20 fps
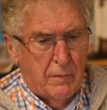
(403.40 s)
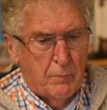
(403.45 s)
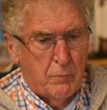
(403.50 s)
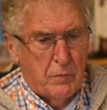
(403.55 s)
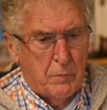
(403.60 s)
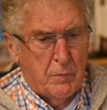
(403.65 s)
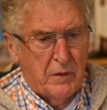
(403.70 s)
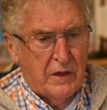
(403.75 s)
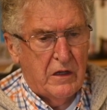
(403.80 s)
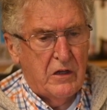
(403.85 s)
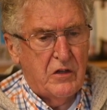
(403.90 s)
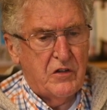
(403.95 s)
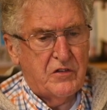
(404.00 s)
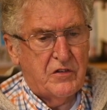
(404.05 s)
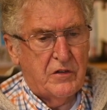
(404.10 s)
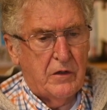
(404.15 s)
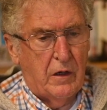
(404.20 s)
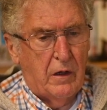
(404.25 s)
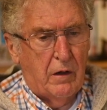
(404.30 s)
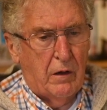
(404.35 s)
beginnings
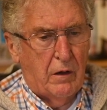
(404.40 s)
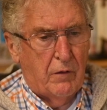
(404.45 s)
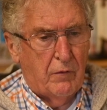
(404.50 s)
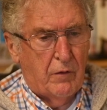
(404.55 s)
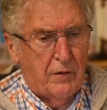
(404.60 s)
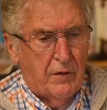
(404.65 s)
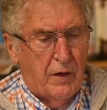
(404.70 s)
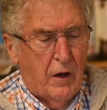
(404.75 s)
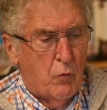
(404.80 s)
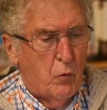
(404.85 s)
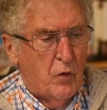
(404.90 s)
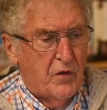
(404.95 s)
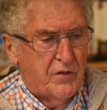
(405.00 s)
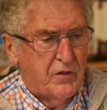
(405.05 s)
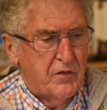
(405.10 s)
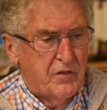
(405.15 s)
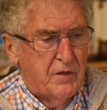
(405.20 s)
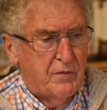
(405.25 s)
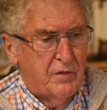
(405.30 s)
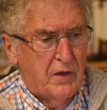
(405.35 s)
of our Western
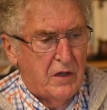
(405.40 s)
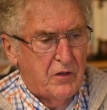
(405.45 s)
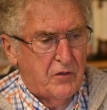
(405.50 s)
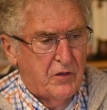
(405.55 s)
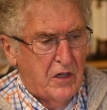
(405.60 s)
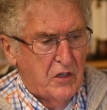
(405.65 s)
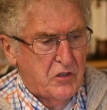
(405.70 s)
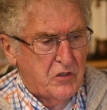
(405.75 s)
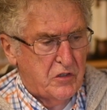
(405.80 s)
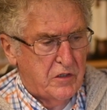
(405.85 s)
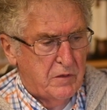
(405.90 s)
civilization,